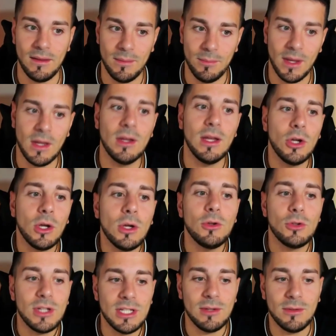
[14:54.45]
But on the
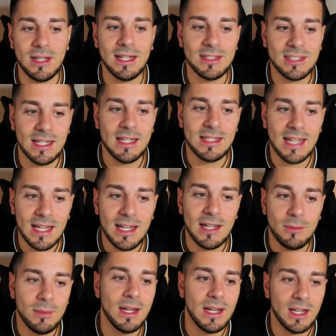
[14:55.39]
contrary, even as an
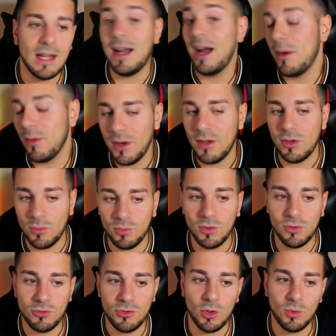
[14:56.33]
attacking player, I want to
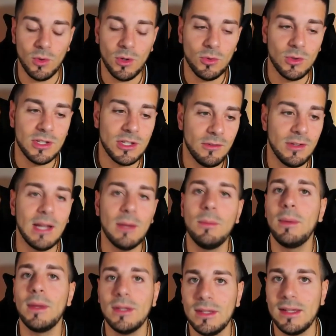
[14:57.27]
move forward with
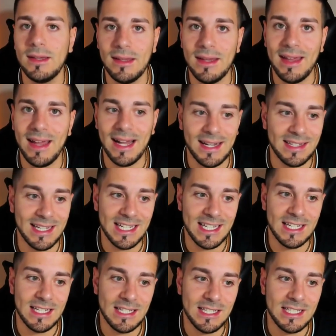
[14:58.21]
development. And
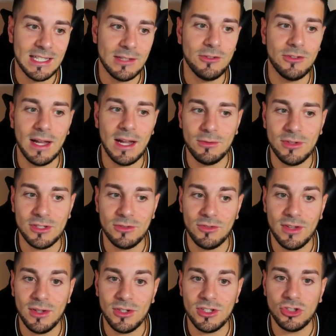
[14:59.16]
here e5 is
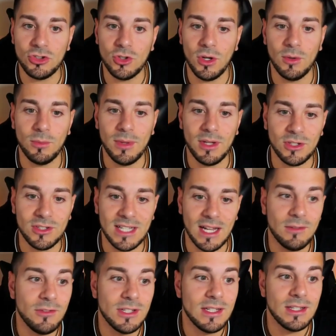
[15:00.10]
very strong, because after